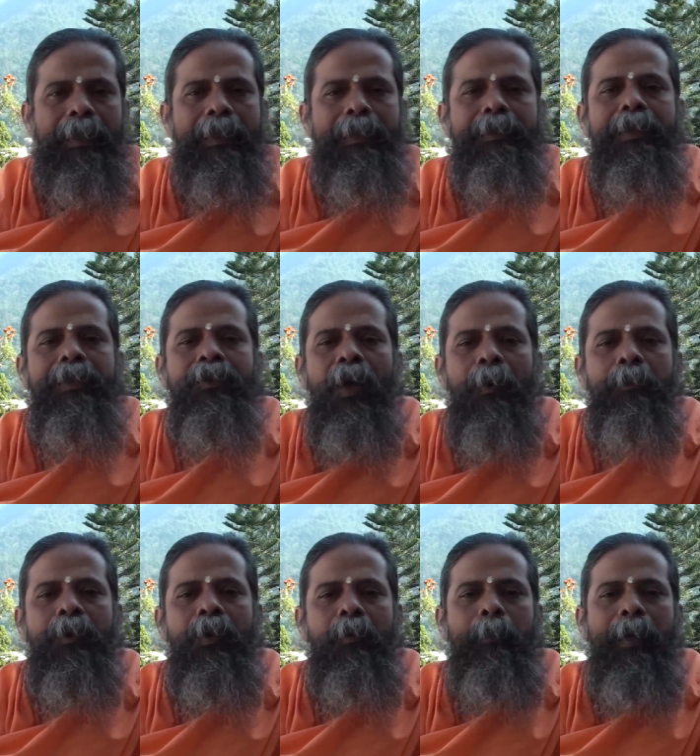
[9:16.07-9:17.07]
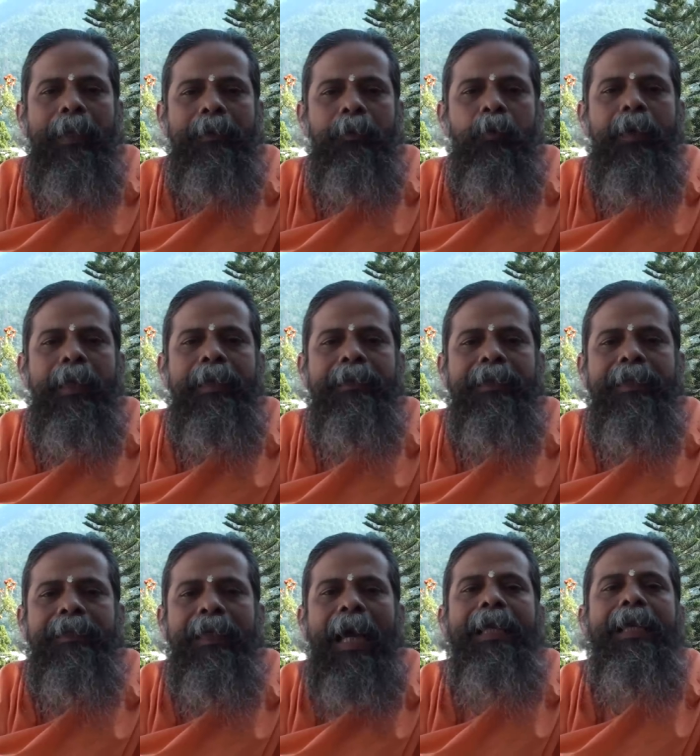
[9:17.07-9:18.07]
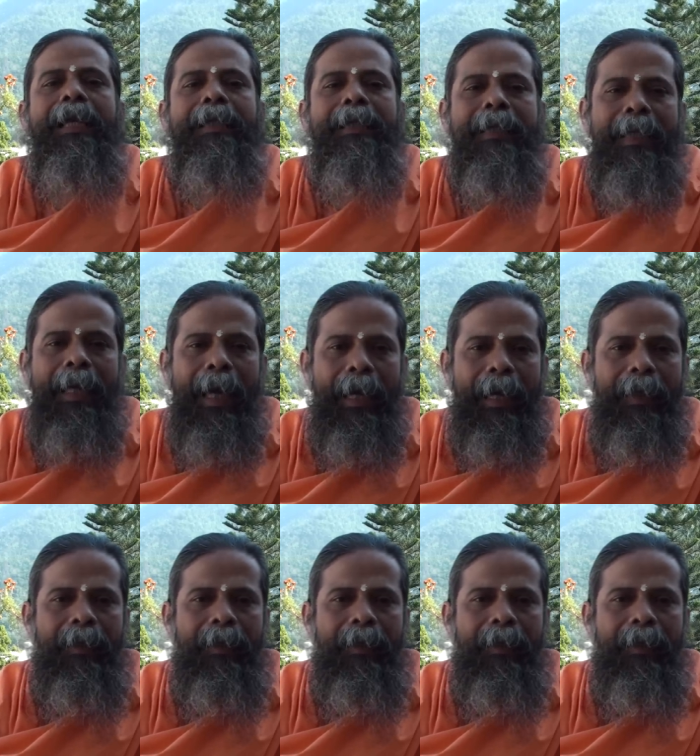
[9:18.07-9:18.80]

is the subtle breath. We can say silent Kriya.